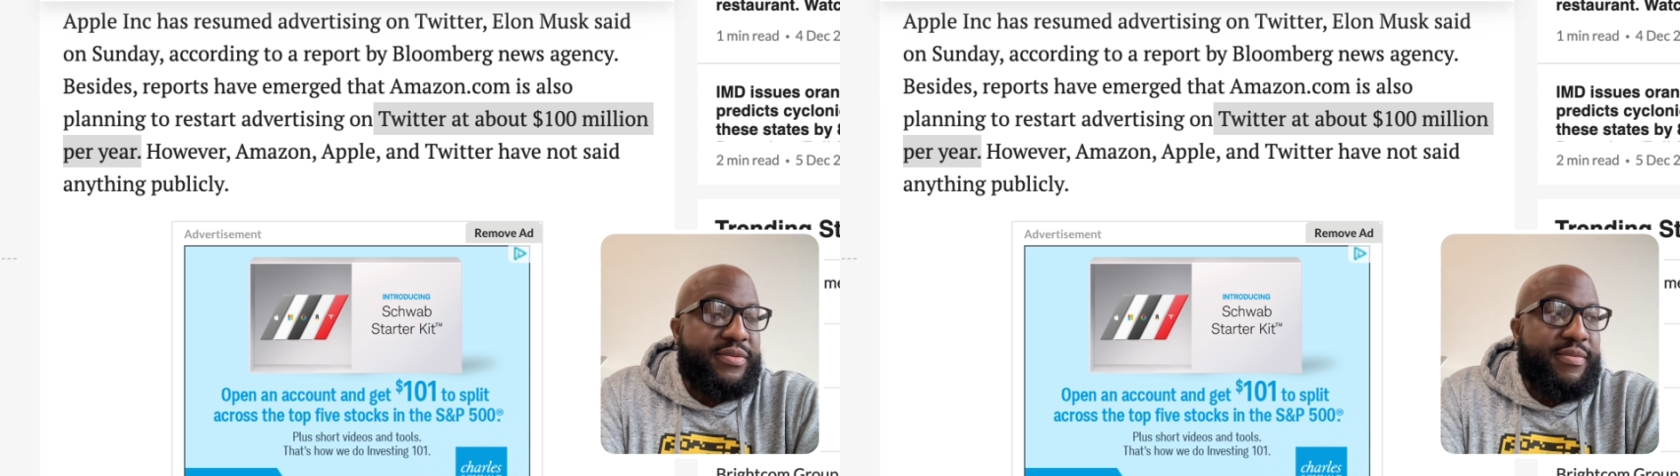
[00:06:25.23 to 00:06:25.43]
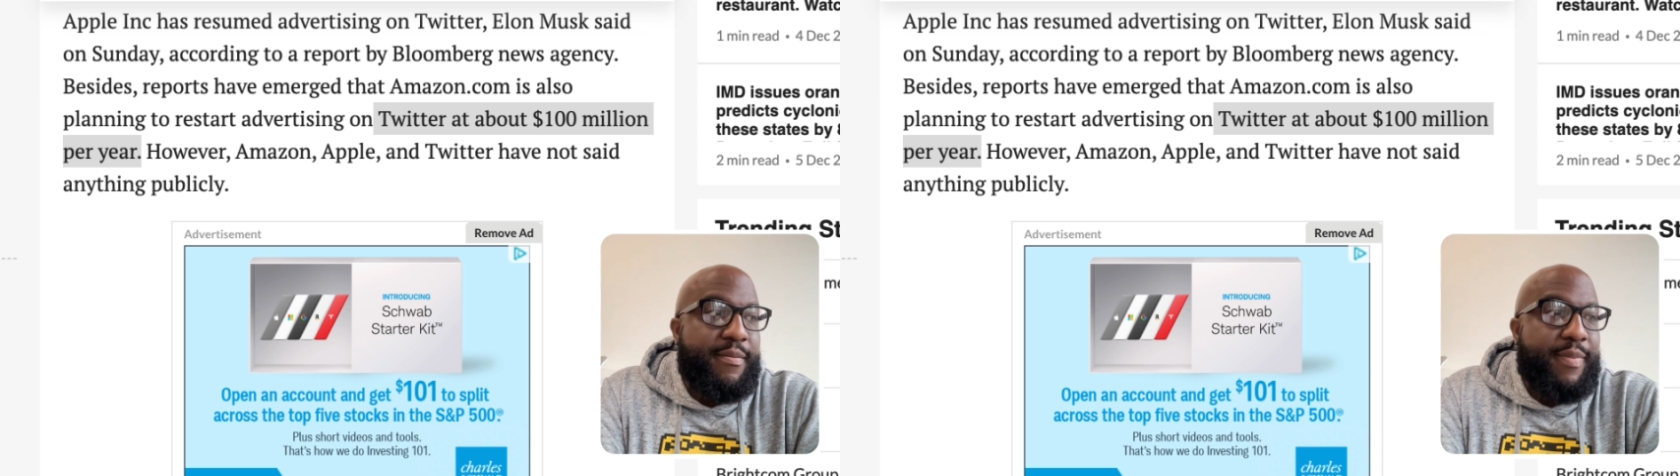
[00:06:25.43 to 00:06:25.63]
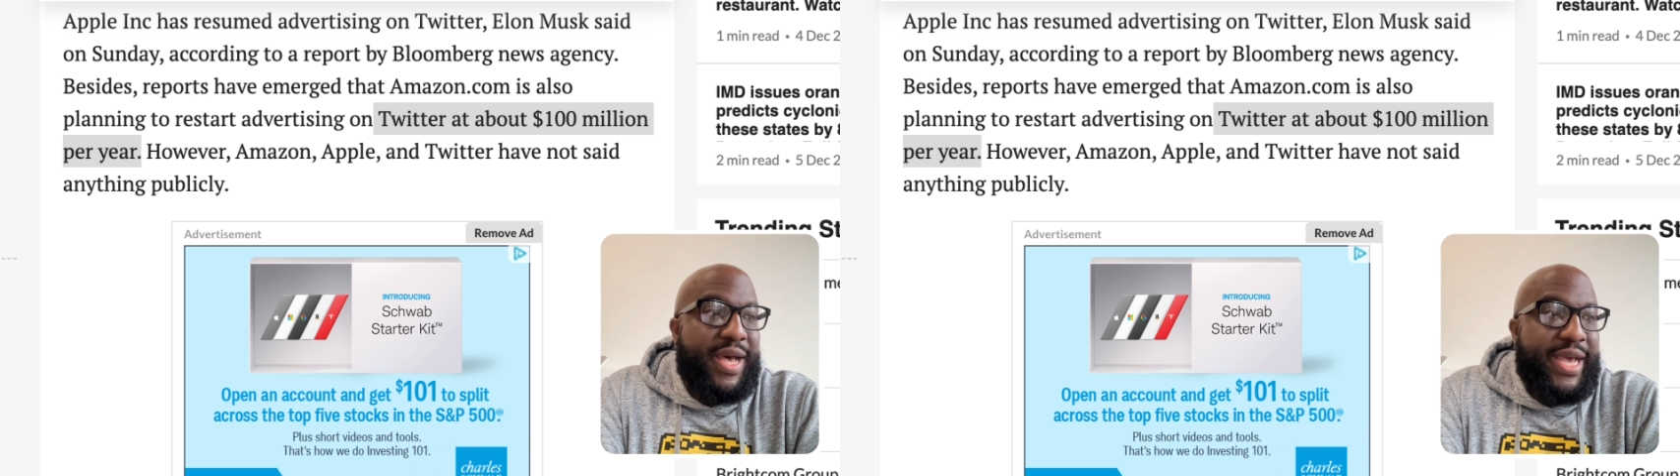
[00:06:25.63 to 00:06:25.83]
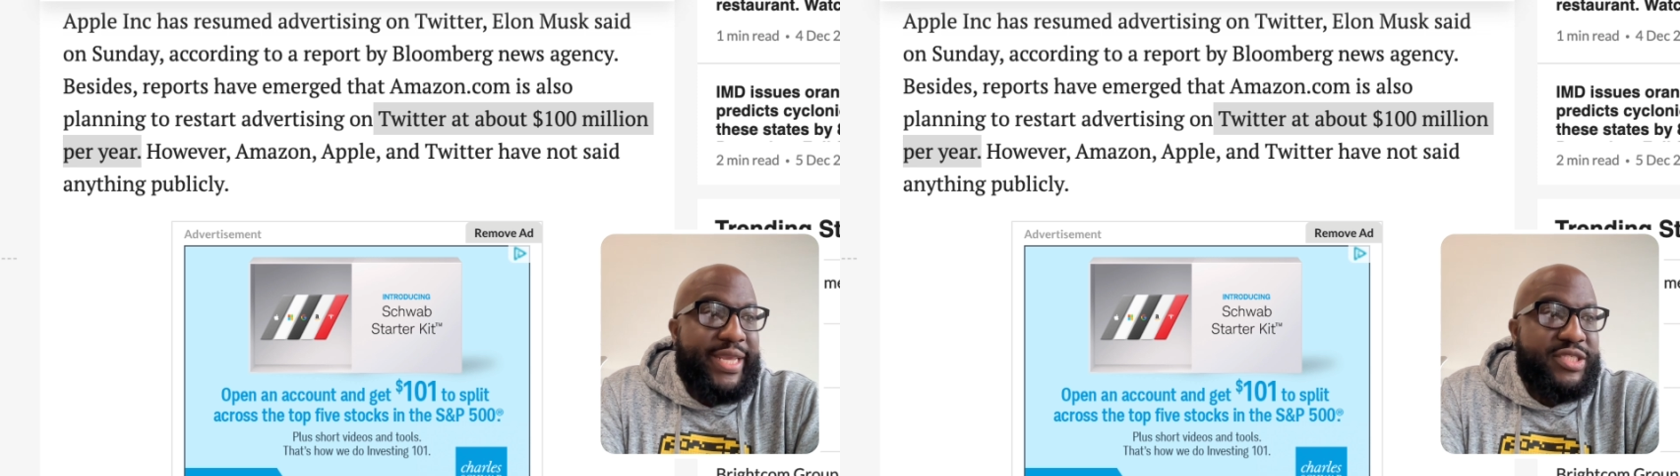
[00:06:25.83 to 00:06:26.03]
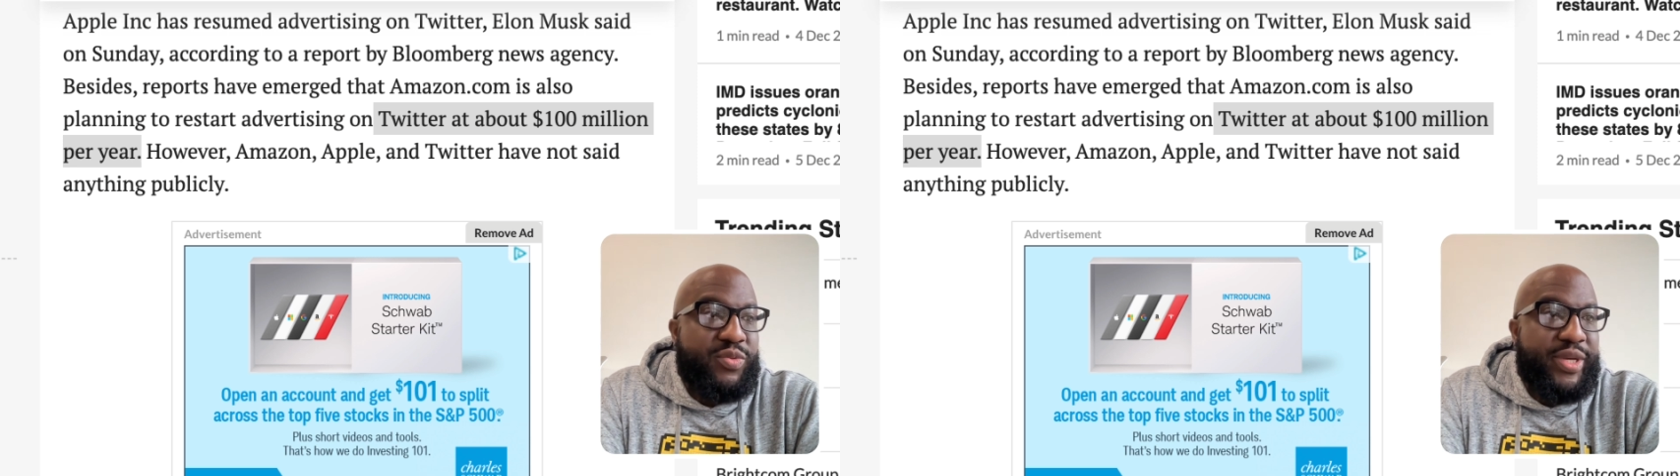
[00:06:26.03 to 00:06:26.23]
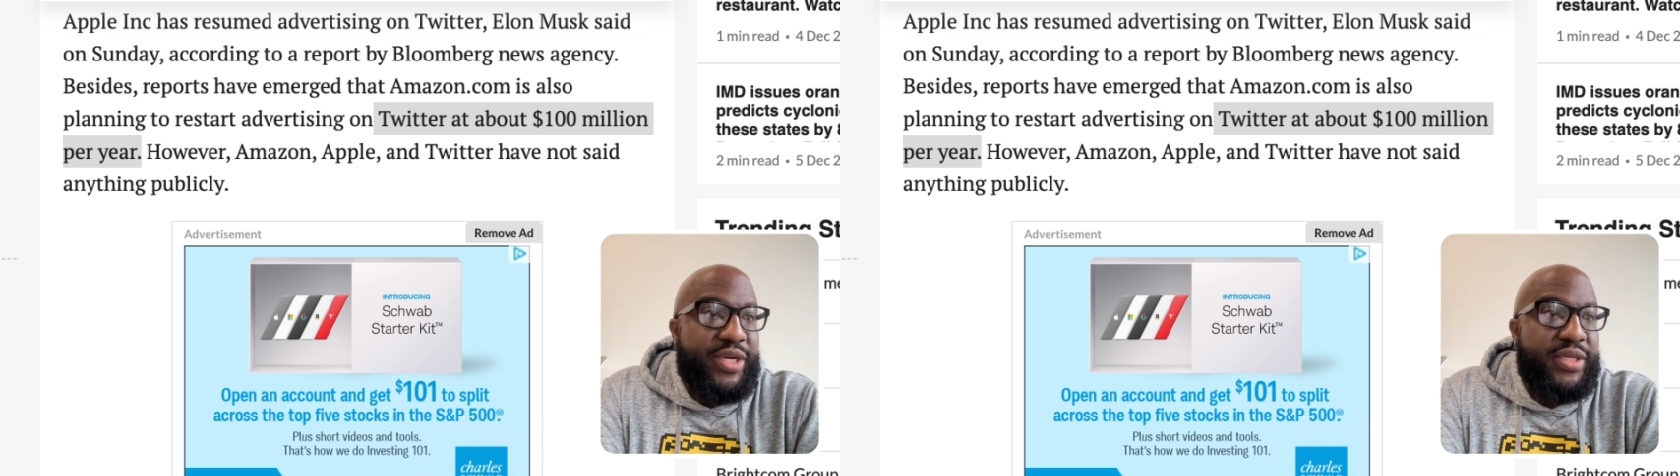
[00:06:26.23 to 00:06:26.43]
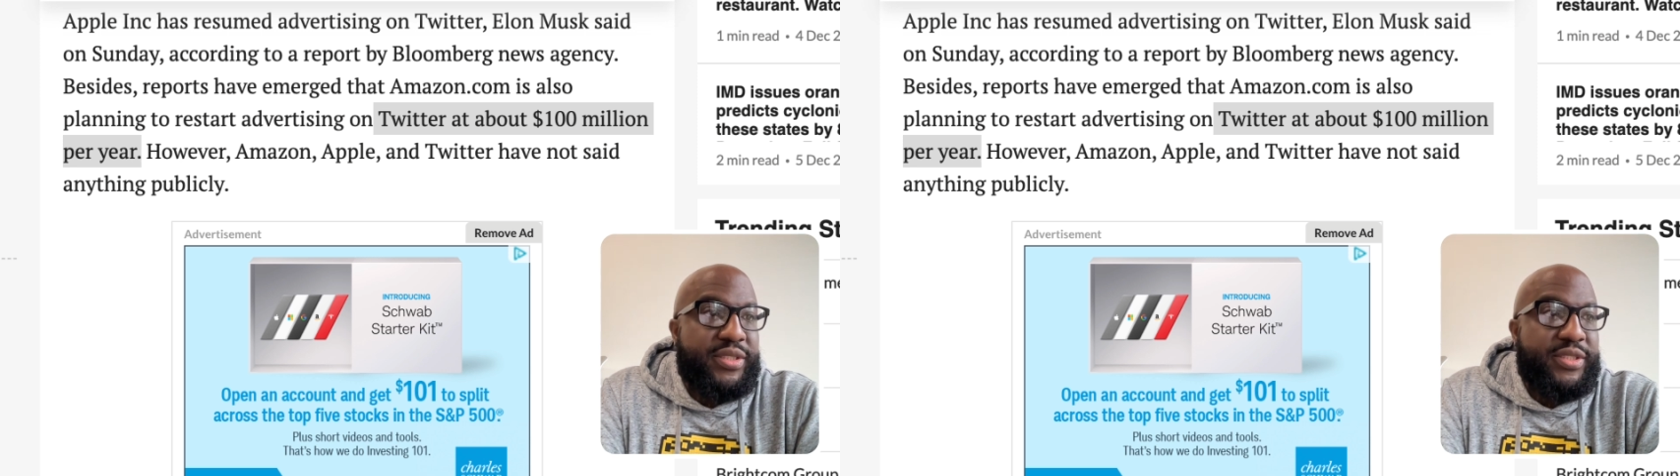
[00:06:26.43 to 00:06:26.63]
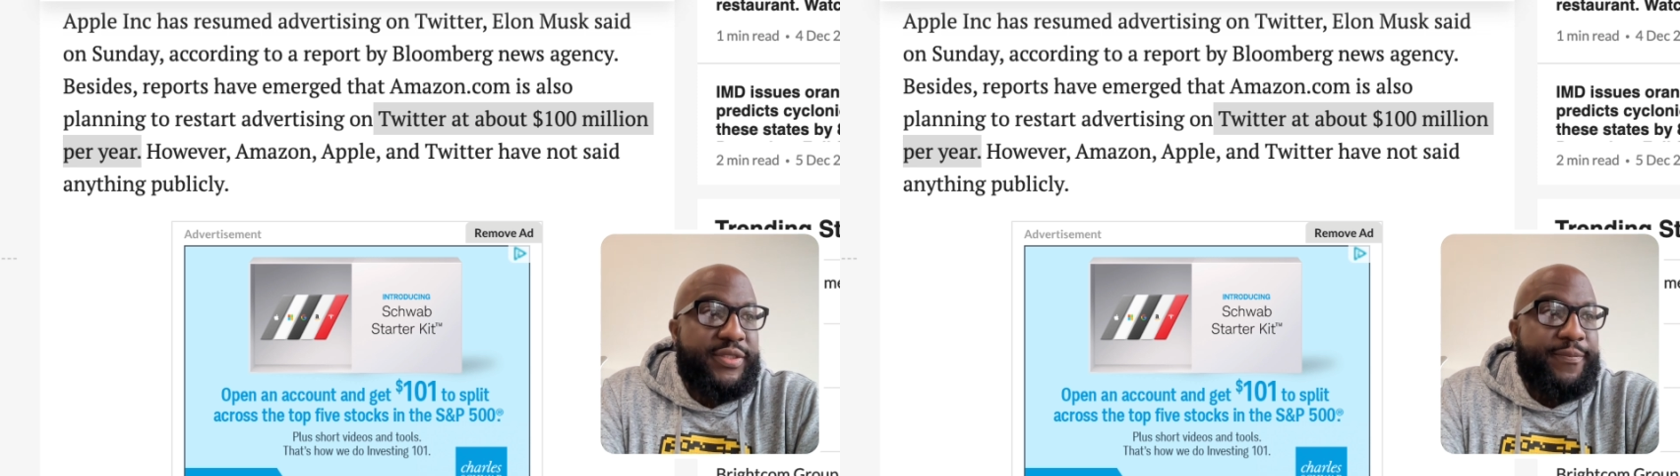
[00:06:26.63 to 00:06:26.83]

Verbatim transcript: buying Twitter,